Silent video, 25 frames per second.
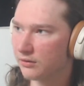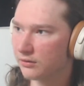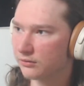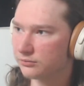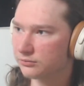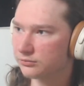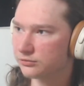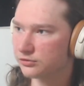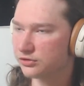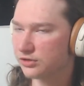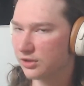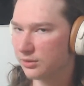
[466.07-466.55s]

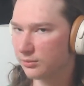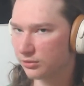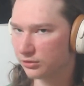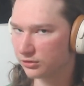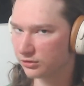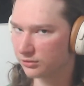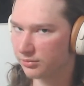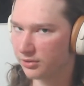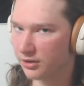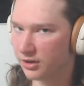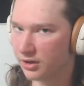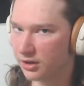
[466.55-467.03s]
stumbled
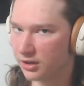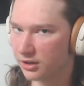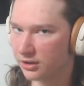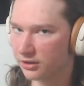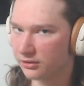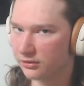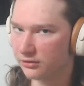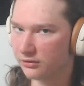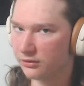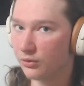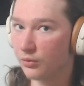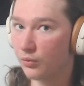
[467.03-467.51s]

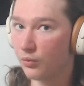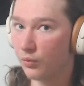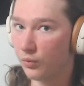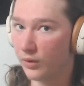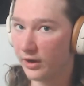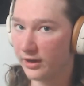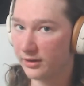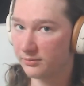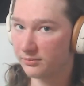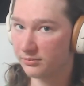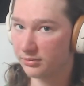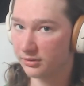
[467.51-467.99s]
upon
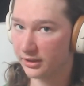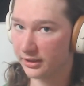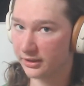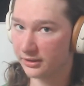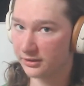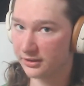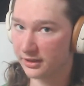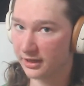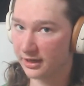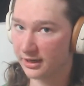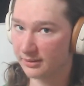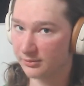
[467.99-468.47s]
wet
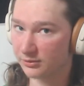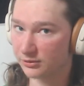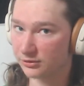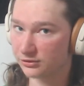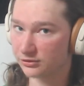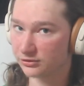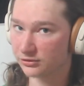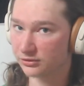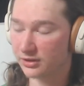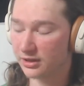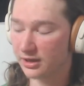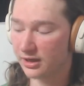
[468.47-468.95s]
plate
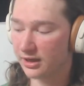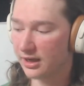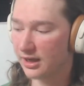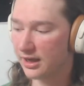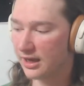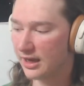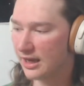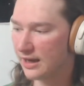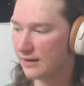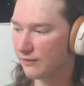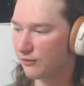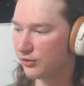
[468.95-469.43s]
cameras,
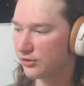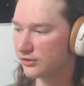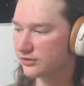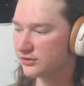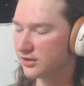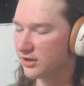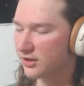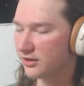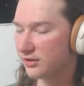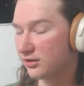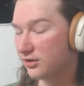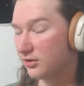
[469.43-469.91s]
and I've always
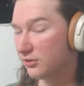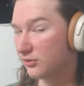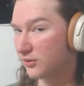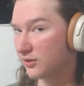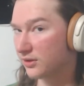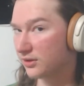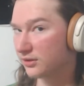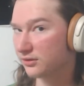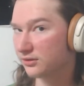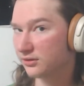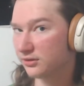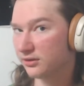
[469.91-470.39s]
thought, you know
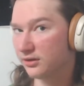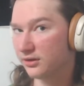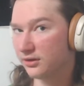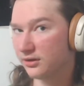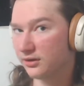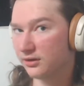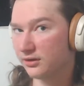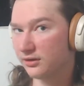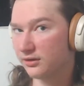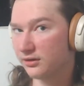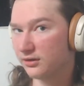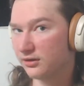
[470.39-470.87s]
what,
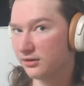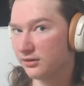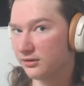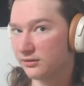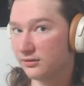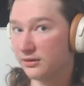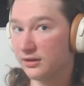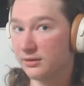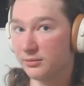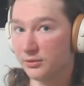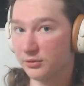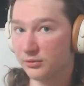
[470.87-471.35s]

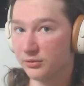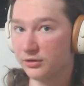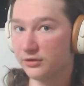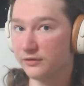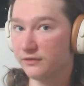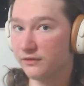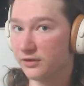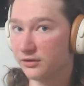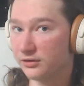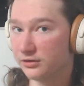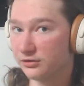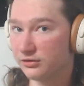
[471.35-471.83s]
that'd be really
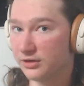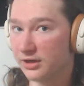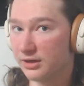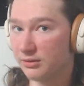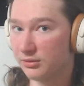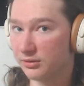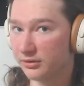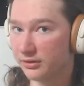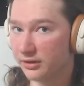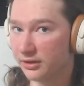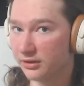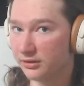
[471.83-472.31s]
fun to try
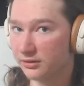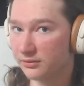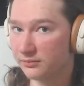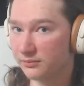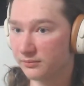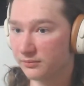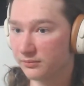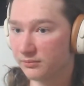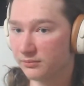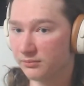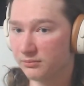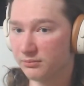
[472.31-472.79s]
one day.
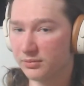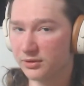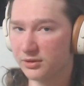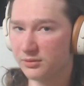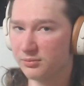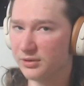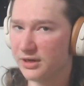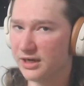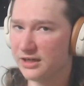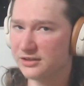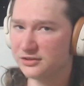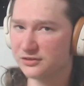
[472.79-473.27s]
But the
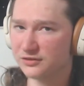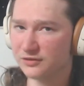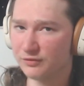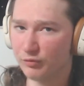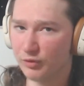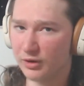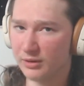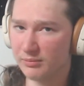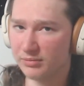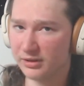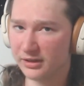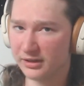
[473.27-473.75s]
prices of
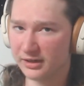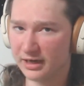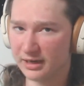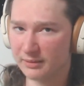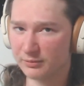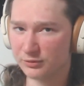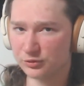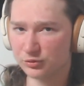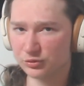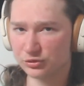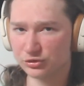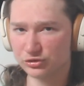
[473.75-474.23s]
wet plate
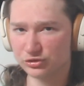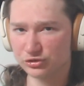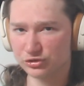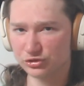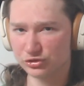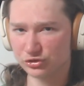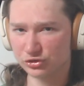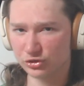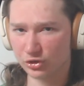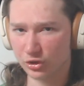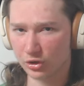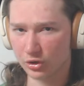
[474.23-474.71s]
cameras were
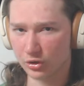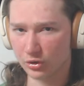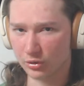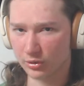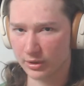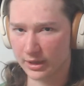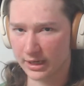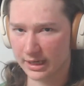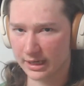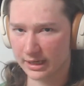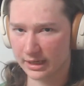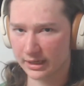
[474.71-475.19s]
so
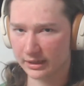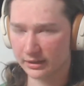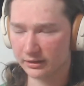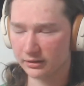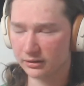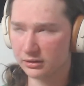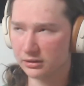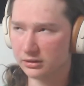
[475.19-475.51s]
high,